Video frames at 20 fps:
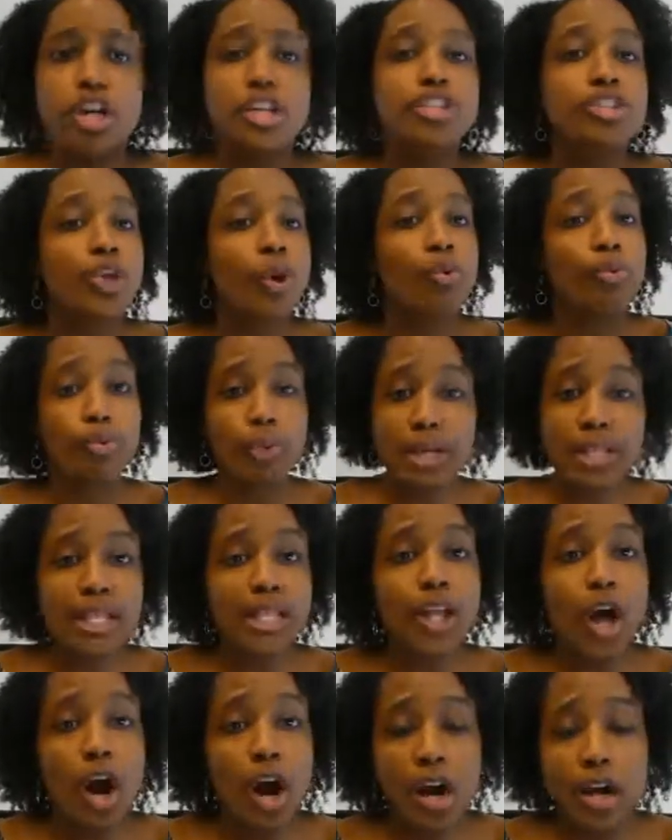So really
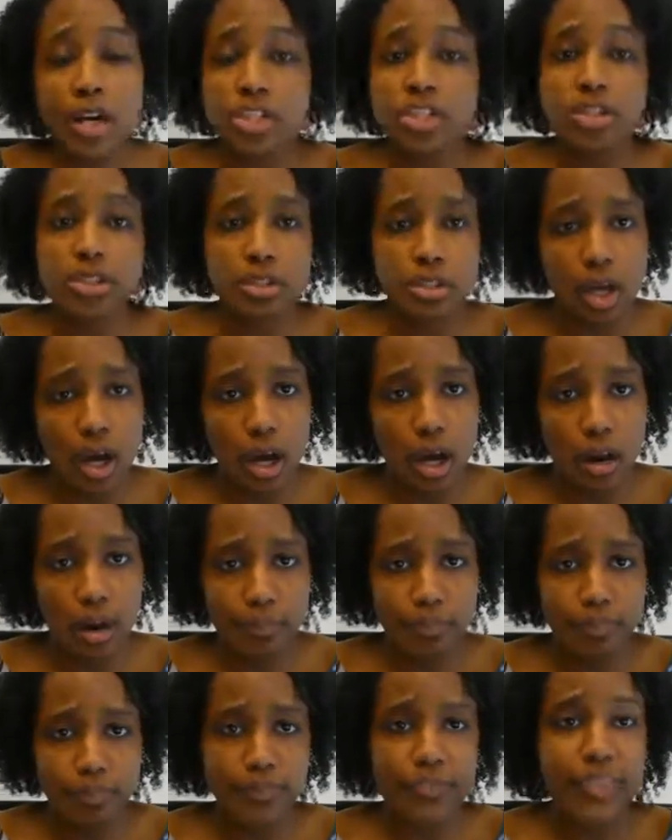large,
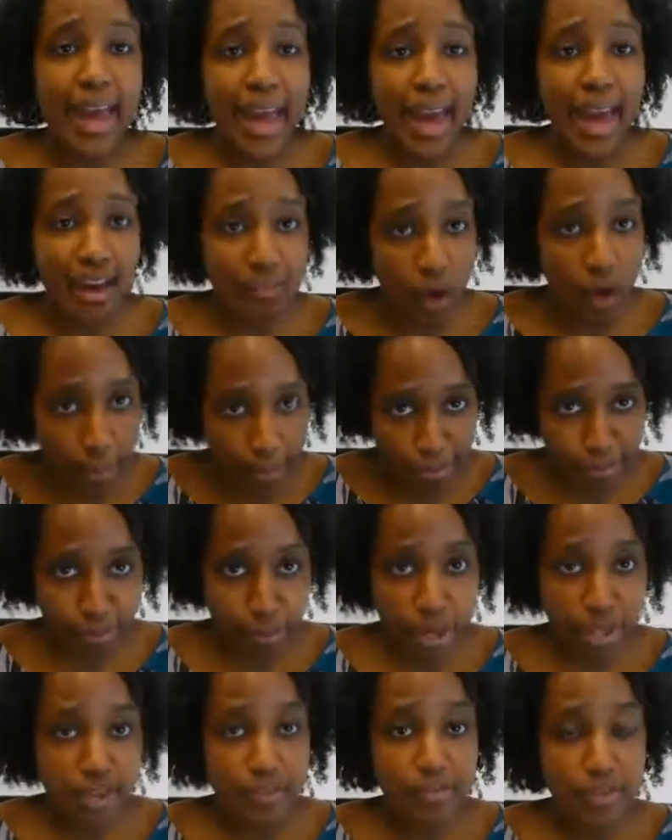they have on the
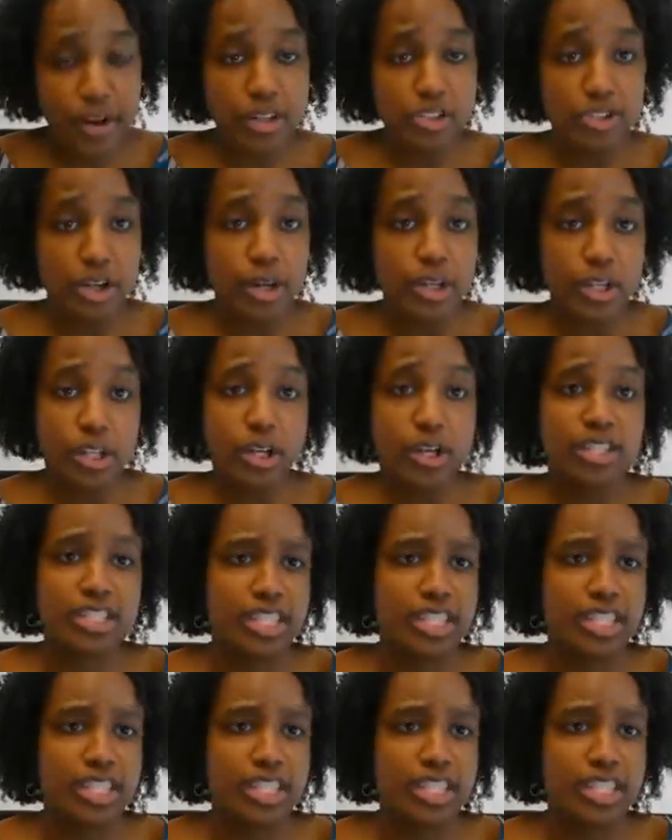front of their circular,